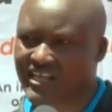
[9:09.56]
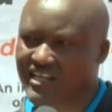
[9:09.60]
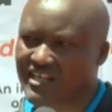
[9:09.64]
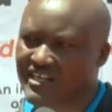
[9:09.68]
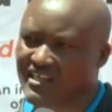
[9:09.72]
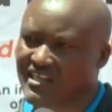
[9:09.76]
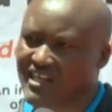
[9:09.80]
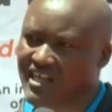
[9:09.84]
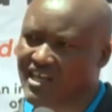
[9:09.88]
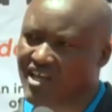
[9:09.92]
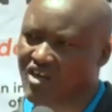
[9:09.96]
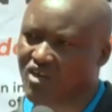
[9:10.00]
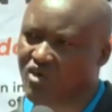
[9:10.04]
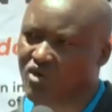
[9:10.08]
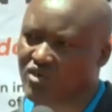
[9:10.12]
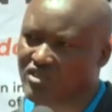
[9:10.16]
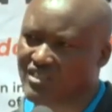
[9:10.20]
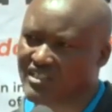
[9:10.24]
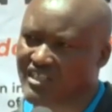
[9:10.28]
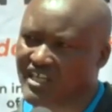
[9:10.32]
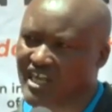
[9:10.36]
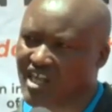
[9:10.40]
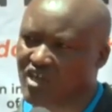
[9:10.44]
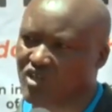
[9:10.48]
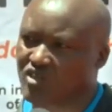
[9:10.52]
actually
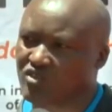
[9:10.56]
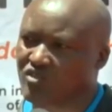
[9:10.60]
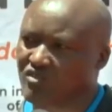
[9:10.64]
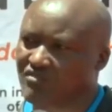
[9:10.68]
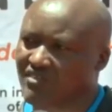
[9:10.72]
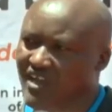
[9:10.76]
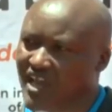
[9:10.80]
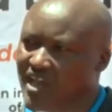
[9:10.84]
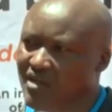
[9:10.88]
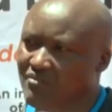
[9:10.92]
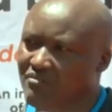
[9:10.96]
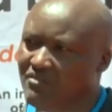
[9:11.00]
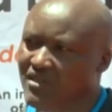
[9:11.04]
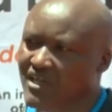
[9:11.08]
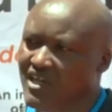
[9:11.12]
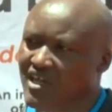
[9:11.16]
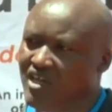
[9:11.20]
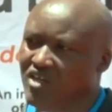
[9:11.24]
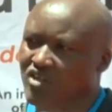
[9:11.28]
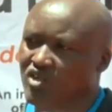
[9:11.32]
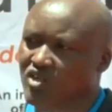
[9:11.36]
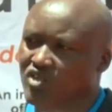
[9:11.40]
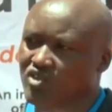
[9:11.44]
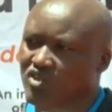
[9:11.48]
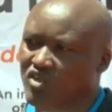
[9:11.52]
causing a lot of harm,
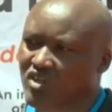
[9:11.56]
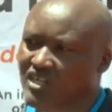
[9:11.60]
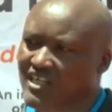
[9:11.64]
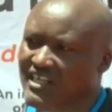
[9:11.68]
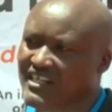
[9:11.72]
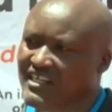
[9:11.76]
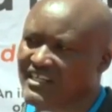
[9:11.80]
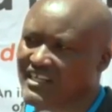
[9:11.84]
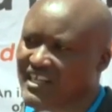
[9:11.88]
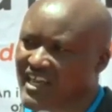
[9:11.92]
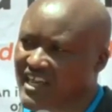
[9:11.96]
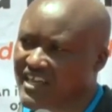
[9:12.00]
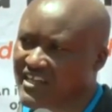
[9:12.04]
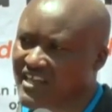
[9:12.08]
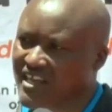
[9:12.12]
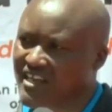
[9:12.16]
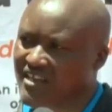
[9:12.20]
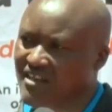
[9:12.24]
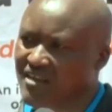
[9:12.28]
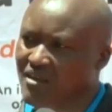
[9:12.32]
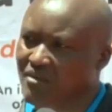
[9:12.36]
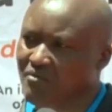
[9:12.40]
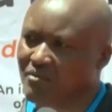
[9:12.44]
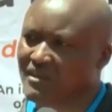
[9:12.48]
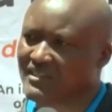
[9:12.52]
not only in
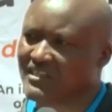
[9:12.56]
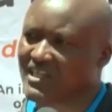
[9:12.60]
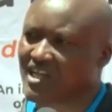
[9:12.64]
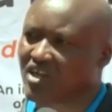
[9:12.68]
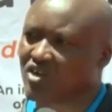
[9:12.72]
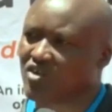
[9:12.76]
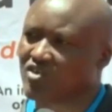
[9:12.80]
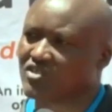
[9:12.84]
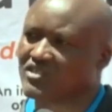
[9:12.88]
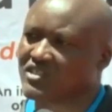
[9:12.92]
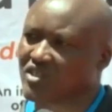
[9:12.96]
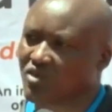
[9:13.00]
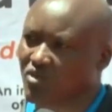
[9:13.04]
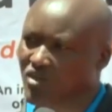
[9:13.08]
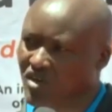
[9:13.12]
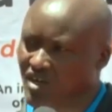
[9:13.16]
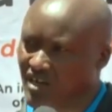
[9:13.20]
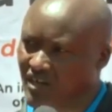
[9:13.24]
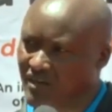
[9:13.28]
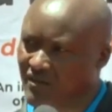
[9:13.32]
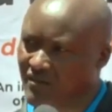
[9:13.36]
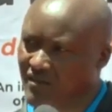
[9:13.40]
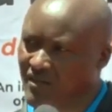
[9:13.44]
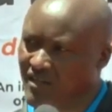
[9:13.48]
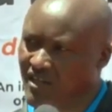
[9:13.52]
Kenya, but across the
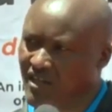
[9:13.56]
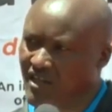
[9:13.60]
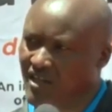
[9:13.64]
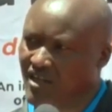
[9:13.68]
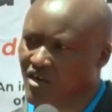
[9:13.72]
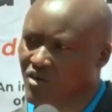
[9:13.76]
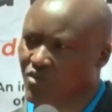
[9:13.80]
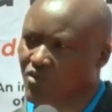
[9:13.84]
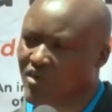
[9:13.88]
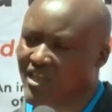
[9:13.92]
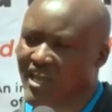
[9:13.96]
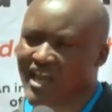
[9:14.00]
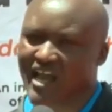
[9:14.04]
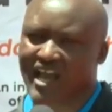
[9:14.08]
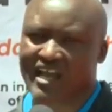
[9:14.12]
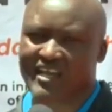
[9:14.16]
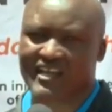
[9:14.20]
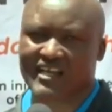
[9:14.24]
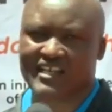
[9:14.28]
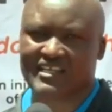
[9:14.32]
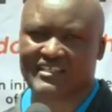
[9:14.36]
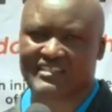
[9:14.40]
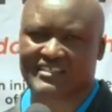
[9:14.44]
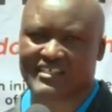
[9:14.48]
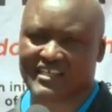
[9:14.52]
world. We are
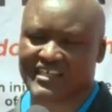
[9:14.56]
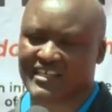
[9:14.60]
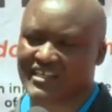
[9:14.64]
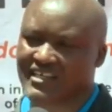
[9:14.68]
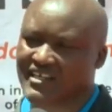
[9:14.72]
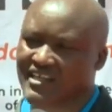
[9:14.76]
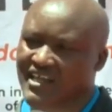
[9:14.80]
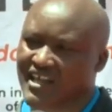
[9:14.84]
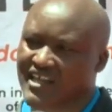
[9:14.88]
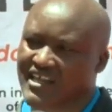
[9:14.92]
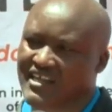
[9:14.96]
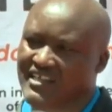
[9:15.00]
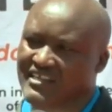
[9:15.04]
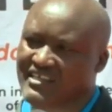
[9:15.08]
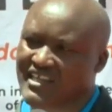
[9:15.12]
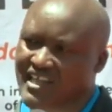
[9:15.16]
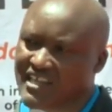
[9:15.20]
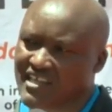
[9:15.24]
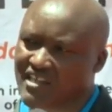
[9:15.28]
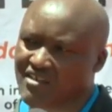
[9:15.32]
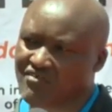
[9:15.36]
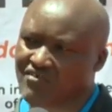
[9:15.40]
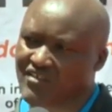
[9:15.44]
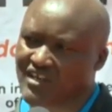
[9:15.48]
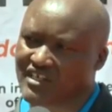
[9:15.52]
actually seeing in
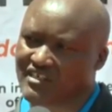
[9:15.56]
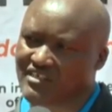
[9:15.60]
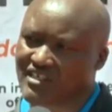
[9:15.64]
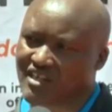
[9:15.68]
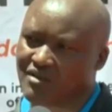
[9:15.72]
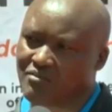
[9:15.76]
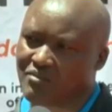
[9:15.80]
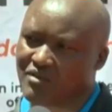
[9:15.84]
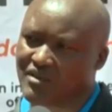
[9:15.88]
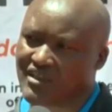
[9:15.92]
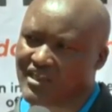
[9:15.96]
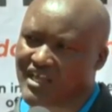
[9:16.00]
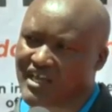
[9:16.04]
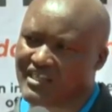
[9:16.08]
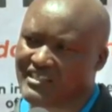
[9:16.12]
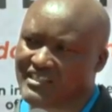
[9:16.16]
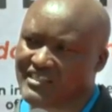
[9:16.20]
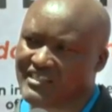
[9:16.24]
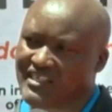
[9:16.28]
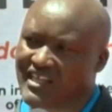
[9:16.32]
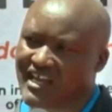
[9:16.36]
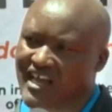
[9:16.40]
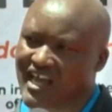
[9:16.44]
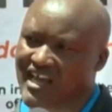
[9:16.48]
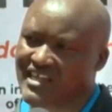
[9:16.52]
Kenya, for example,
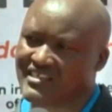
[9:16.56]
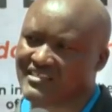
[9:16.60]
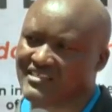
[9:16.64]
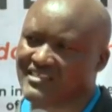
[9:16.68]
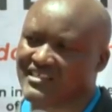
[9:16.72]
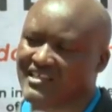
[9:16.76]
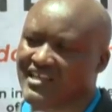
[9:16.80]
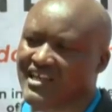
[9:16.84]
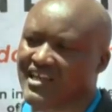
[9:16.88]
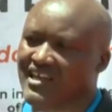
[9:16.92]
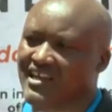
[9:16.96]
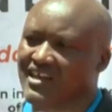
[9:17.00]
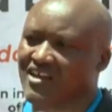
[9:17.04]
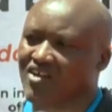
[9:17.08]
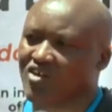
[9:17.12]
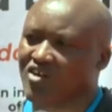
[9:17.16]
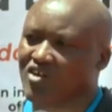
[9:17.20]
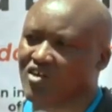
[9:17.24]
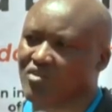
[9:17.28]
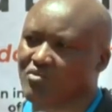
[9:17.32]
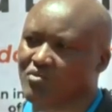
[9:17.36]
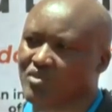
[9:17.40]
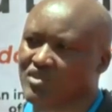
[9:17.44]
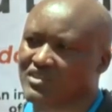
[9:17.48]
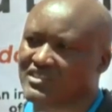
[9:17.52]
that in the last
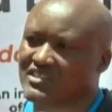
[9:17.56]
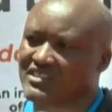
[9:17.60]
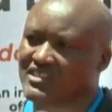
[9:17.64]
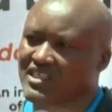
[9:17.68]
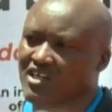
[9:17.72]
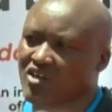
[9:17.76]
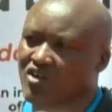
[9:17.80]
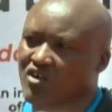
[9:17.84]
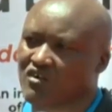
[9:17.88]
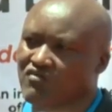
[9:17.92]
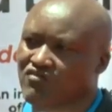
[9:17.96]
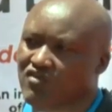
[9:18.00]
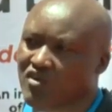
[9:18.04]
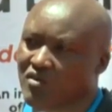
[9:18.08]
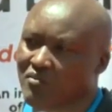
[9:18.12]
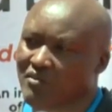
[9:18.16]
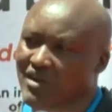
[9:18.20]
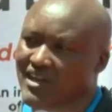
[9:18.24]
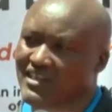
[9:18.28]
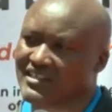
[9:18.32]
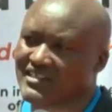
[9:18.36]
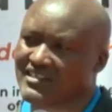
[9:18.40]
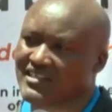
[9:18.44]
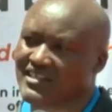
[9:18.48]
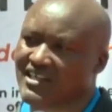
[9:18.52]
almost 3 or
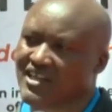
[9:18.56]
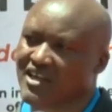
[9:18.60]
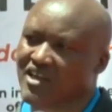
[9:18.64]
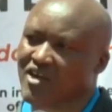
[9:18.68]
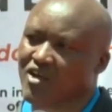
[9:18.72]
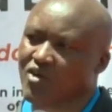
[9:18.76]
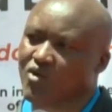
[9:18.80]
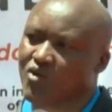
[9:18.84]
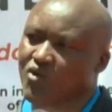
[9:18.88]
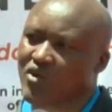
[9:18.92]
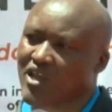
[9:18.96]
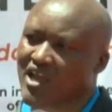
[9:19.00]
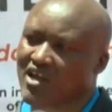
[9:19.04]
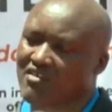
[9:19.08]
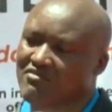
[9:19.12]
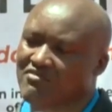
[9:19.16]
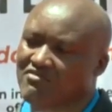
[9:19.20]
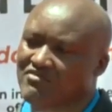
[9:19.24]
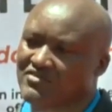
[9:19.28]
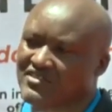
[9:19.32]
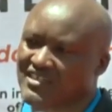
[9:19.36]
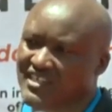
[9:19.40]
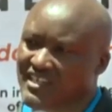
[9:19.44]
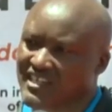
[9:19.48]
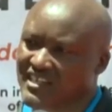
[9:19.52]
4 months, we
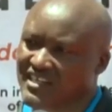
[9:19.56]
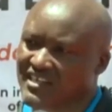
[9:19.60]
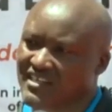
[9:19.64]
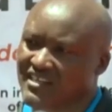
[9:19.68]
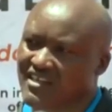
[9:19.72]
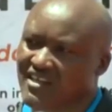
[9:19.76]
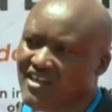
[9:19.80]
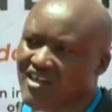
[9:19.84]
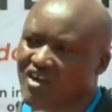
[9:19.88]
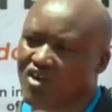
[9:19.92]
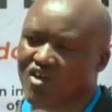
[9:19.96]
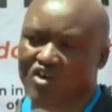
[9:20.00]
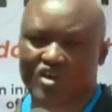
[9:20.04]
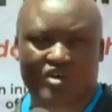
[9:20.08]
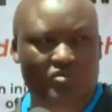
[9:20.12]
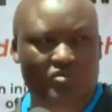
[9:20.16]
have seen